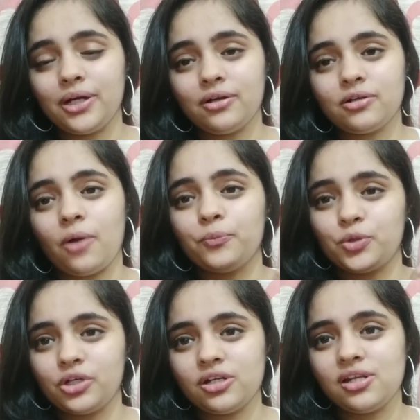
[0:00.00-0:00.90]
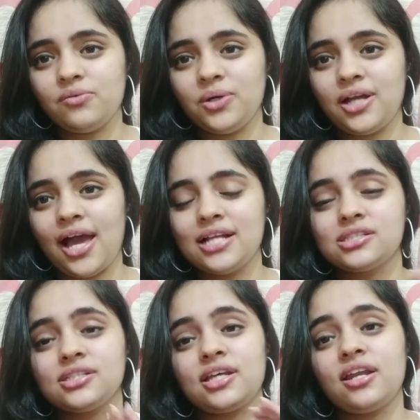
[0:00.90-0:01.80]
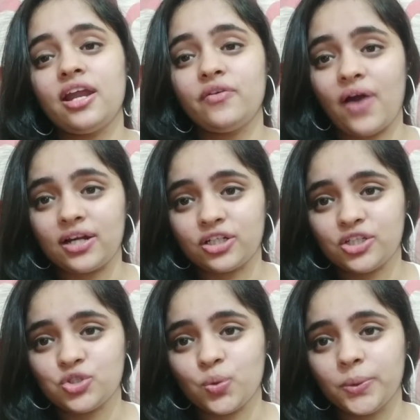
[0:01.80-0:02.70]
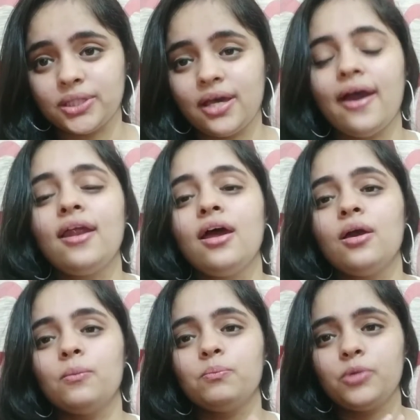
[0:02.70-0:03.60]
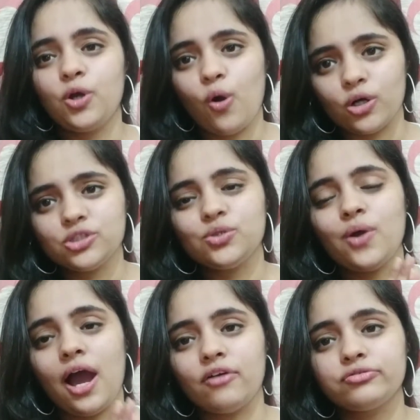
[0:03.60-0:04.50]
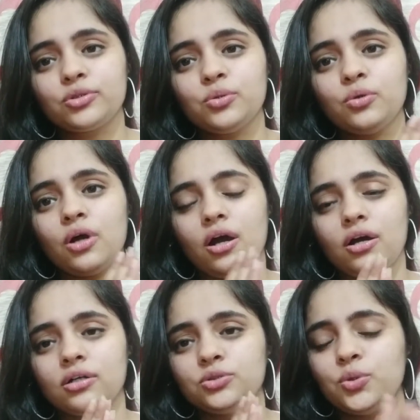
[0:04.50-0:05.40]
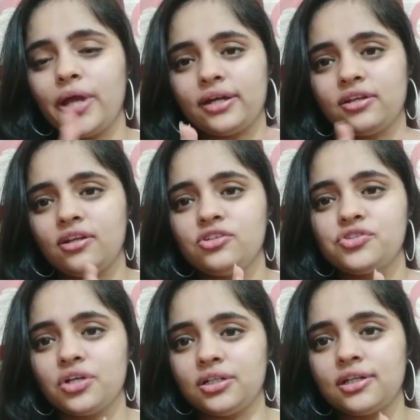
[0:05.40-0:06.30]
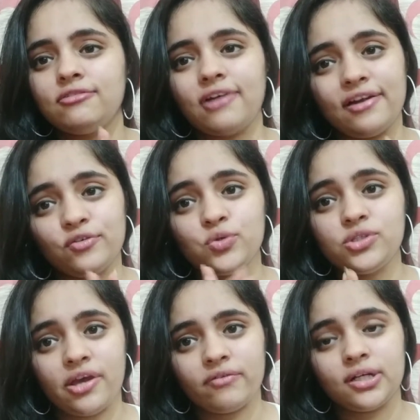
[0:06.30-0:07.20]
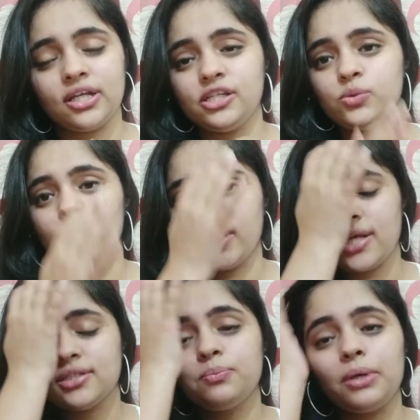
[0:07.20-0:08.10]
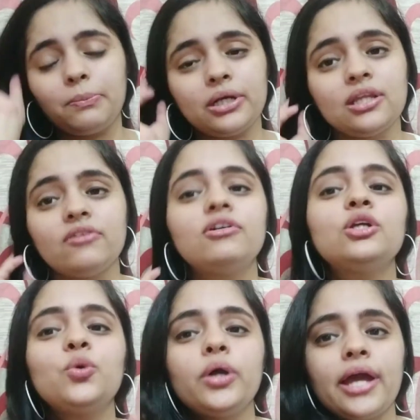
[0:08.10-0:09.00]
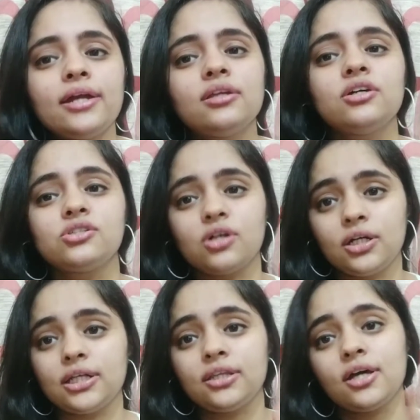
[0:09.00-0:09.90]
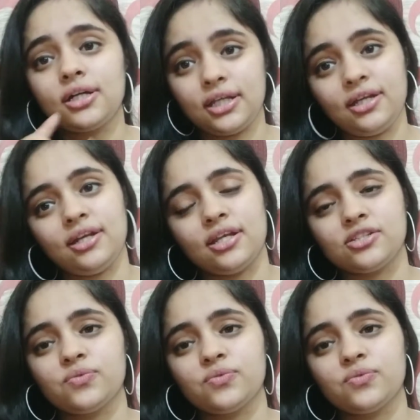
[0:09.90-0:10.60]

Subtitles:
computer delivered IELTS is an advantage over there, because you have to you get the result in 5 to 7 days, whereas in paper delivered you get the result in 13 days.